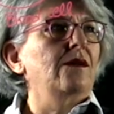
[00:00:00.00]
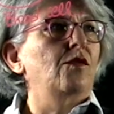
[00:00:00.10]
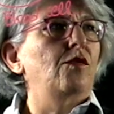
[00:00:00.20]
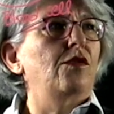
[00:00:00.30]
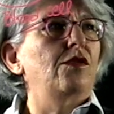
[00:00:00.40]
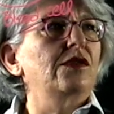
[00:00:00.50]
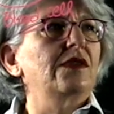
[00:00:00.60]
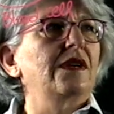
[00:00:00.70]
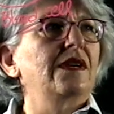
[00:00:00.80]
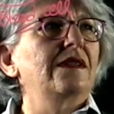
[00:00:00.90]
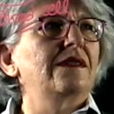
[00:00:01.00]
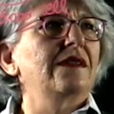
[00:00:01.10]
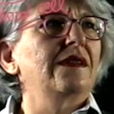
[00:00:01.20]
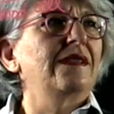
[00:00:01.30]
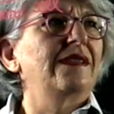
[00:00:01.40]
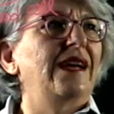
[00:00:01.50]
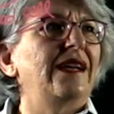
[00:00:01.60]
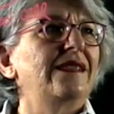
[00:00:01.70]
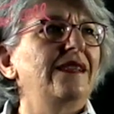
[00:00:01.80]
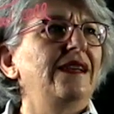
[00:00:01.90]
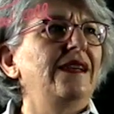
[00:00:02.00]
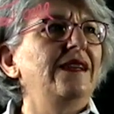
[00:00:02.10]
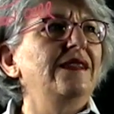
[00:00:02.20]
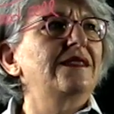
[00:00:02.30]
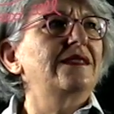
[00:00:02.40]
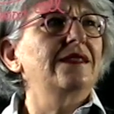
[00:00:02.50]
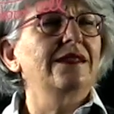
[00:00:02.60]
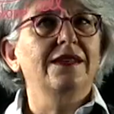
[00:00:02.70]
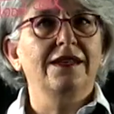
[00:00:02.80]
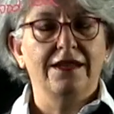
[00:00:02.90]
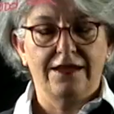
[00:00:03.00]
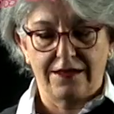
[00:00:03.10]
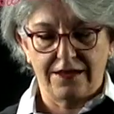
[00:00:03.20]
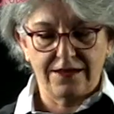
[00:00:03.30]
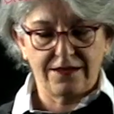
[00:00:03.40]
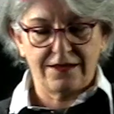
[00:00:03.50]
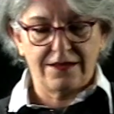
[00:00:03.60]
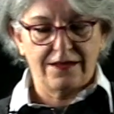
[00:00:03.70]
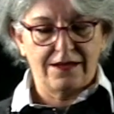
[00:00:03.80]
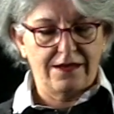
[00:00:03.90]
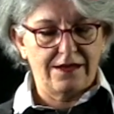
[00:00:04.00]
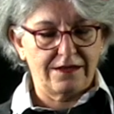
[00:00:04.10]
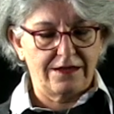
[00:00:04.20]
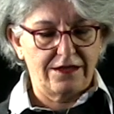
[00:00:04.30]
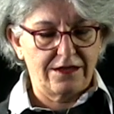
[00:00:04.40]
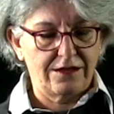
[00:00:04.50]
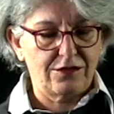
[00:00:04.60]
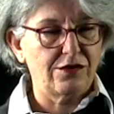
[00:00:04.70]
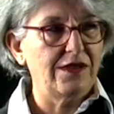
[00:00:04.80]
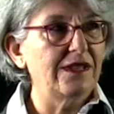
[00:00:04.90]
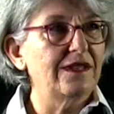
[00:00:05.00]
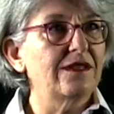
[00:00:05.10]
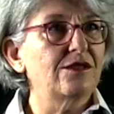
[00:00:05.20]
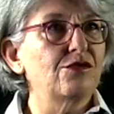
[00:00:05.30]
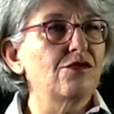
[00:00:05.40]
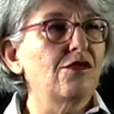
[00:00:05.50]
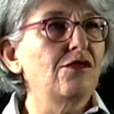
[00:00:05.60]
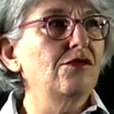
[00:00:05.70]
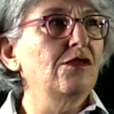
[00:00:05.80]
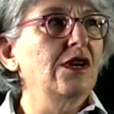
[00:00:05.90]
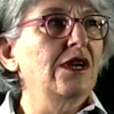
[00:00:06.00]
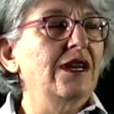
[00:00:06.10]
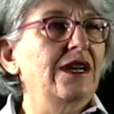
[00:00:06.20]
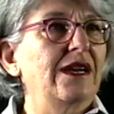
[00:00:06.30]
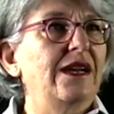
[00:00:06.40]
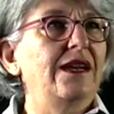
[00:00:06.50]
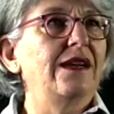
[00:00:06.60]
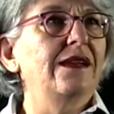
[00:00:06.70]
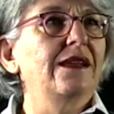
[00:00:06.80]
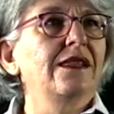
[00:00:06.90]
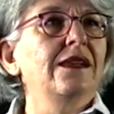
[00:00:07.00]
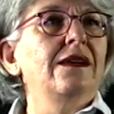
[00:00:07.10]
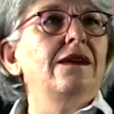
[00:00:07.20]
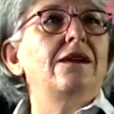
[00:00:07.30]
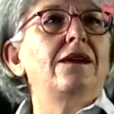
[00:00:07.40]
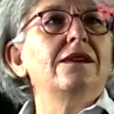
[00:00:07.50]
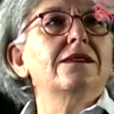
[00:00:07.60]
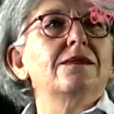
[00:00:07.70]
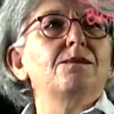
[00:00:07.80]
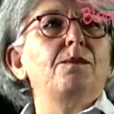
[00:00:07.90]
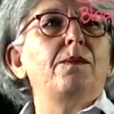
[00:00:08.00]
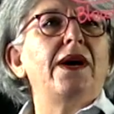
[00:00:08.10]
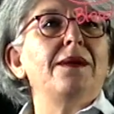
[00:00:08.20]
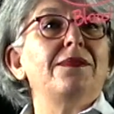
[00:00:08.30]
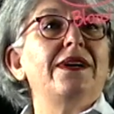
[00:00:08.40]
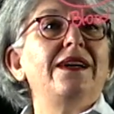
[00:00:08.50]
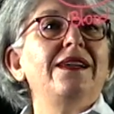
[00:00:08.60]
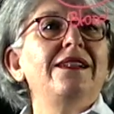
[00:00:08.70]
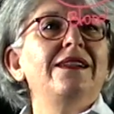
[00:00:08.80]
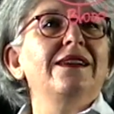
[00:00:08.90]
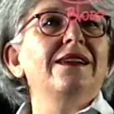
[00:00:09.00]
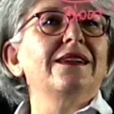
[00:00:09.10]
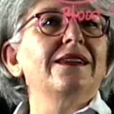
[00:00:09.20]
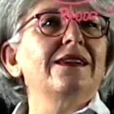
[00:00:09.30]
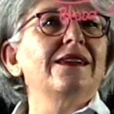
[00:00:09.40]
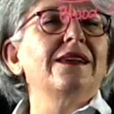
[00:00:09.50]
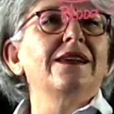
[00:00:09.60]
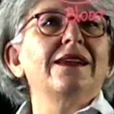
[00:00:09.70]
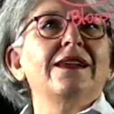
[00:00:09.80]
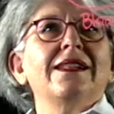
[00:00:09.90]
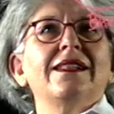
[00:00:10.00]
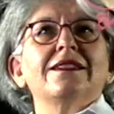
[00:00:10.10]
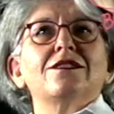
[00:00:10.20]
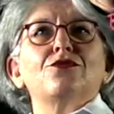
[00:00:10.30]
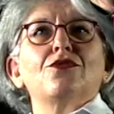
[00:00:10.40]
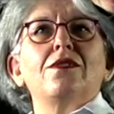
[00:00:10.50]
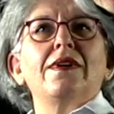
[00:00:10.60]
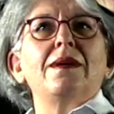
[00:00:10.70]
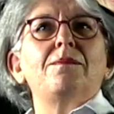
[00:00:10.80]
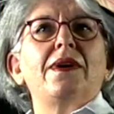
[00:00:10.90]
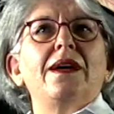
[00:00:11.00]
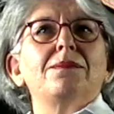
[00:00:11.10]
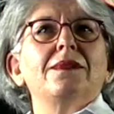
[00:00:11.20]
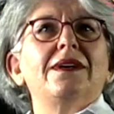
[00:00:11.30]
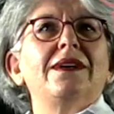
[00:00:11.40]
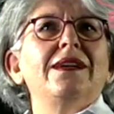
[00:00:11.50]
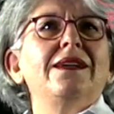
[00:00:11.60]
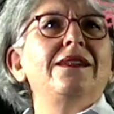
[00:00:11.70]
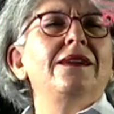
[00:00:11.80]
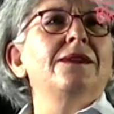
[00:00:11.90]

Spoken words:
coordinate that needs this oxygen. So let us draw a pipeline. Let's draw a pipeline